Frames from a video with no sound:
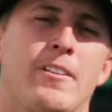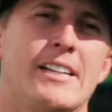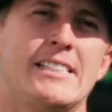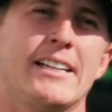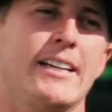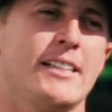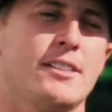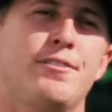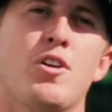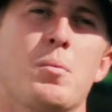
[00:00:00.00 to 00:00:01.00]
racing is
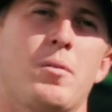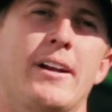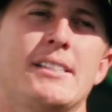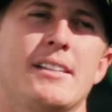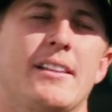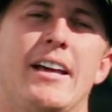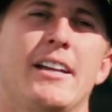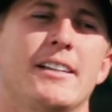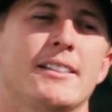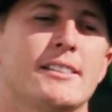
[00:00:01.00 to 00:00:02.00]
a form of racing
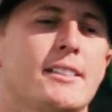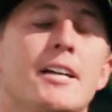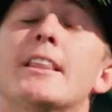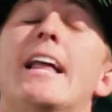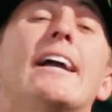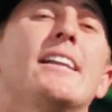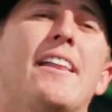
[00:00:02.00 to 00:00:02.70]
that is like